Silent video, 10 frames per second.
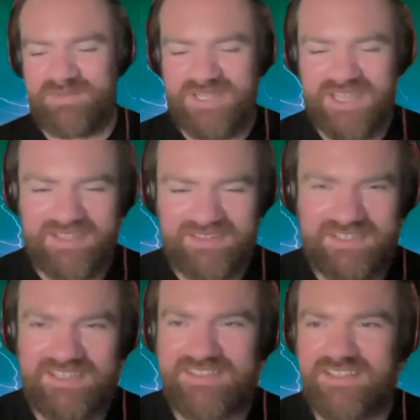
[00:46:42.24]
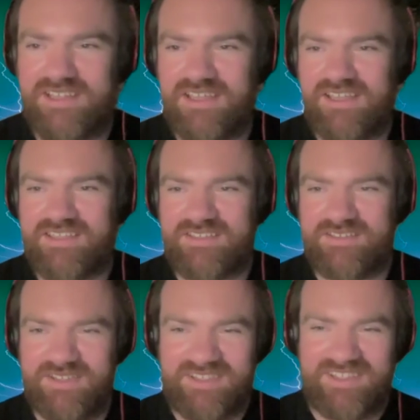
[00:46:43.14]
But yeah, it's it's
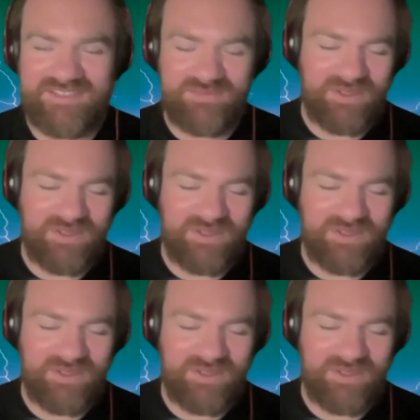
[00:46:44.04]
one